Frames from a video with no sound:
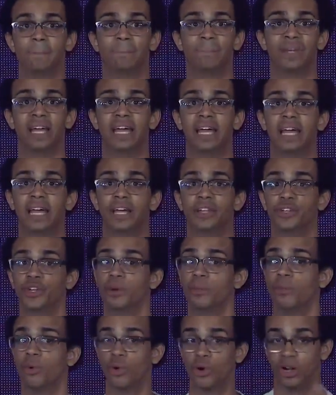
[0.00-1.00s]
and
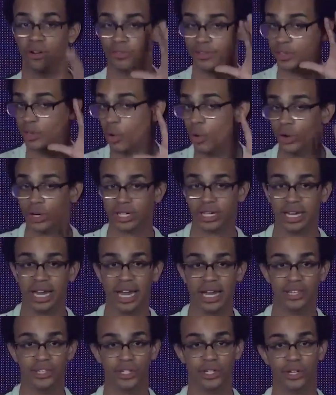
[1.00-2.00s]
you're more of an
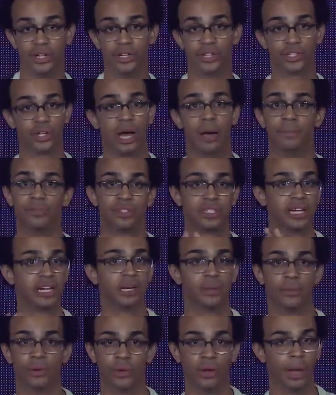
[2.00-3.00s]
organizer. So I'm
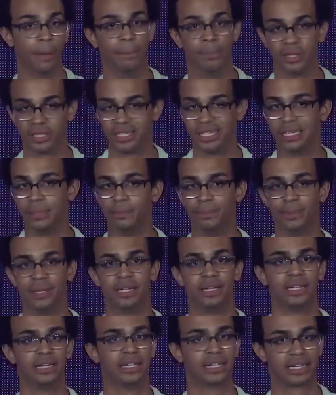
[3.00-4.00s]
terrible at
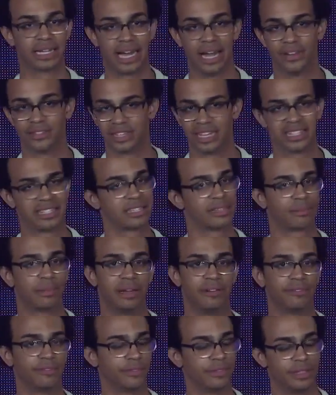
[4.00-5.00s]
bookkeeping and accounts. That's like
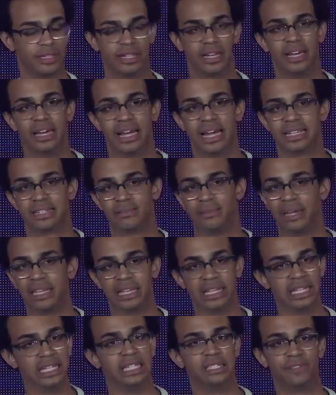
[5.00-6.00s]
my, that's my
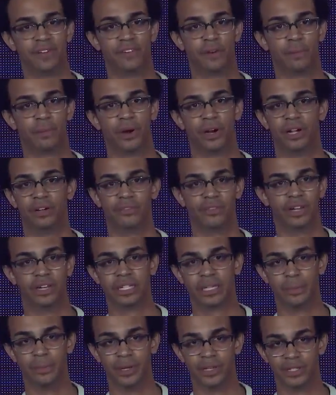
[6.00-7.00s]
least favorite part of
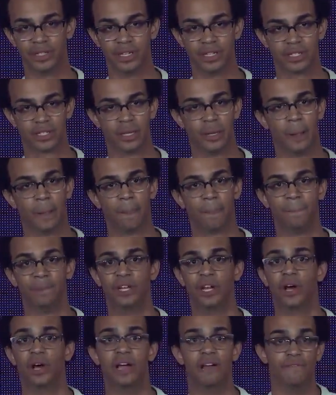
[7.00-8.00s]
running a business. You
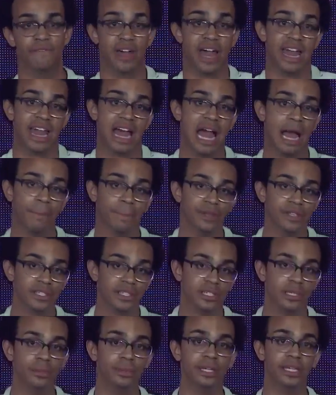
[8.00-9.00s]
know, if that
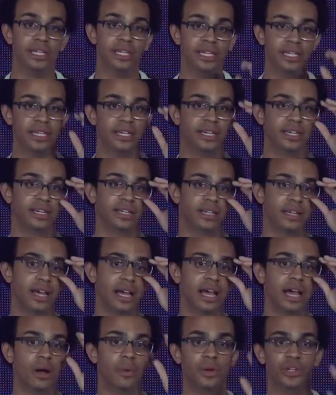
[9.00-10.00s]
happens to be
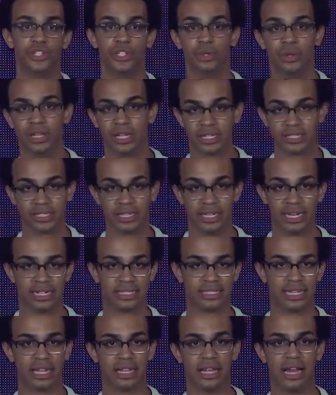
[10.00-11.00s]
uh, what you ex
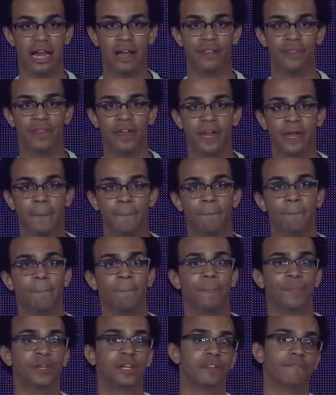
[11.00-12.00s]
excel at, then
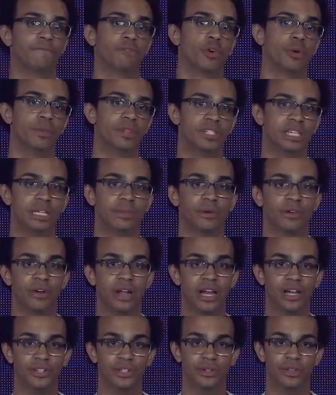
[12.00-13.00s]
you can form a team
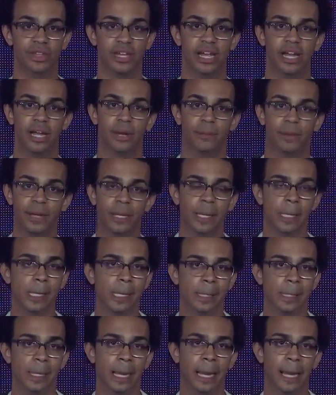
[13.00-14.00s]
around you there. But
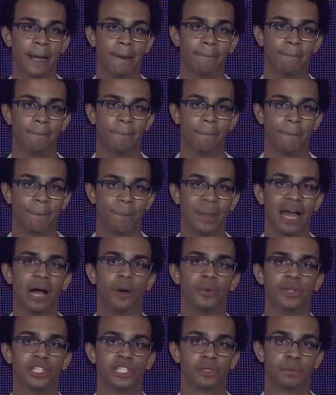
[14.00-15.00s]
um, I
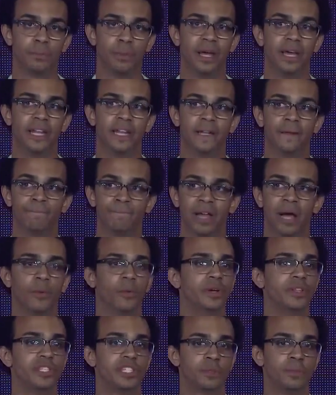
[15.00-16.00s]
would spend, I
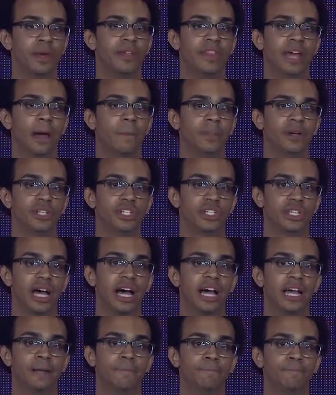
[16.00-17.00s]
wouldn't spend that much
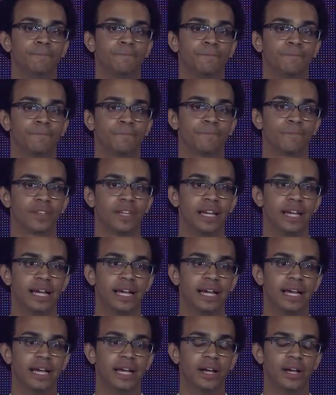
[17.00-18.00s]
time
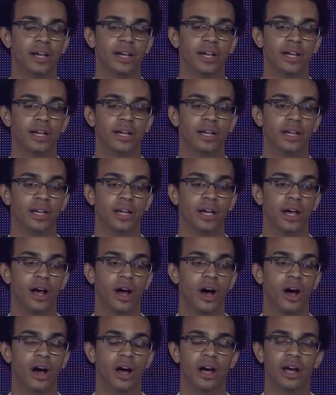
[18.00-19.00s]
uh,
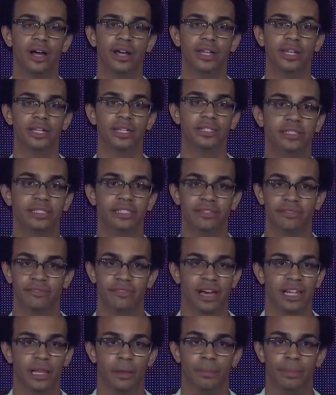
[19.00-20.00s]
on
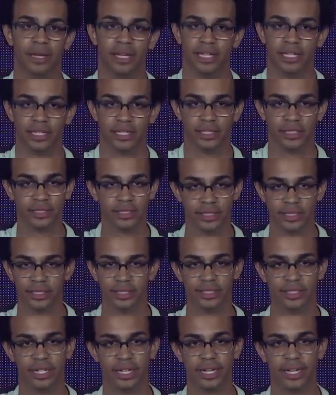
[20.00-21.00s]
developing
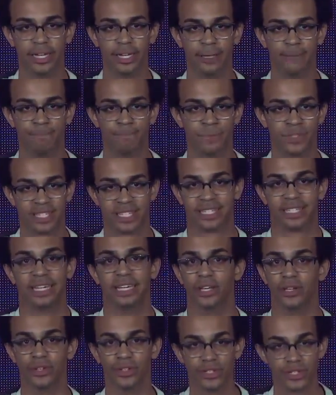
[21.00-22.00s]
uh,
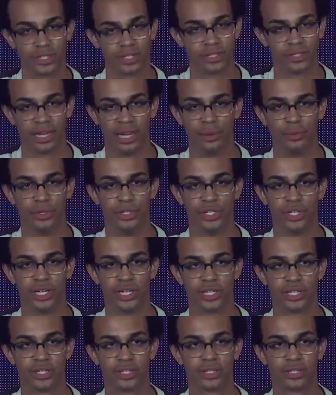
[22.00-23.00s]
skills. I would
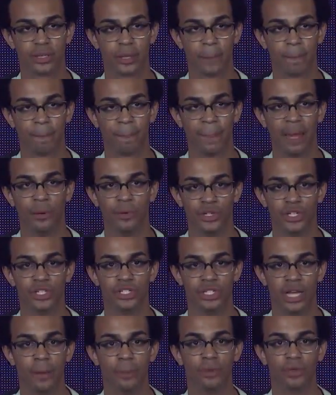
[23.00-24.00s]
just, I would
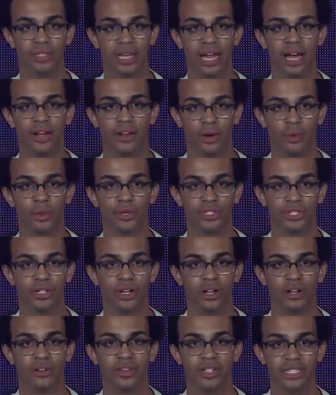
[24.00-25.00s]
just double down on what you're
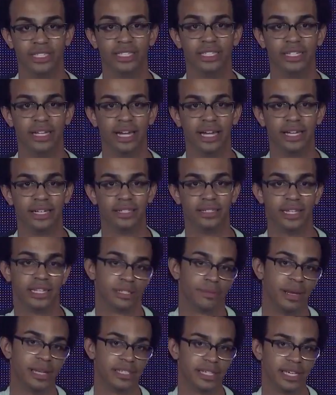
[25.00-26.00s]
already good at.
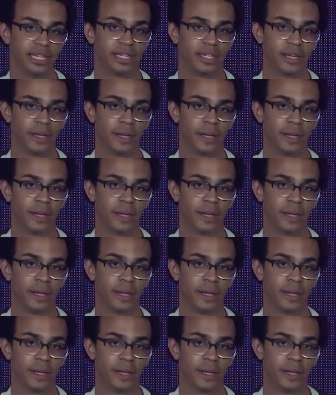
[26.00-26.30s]
That's my take.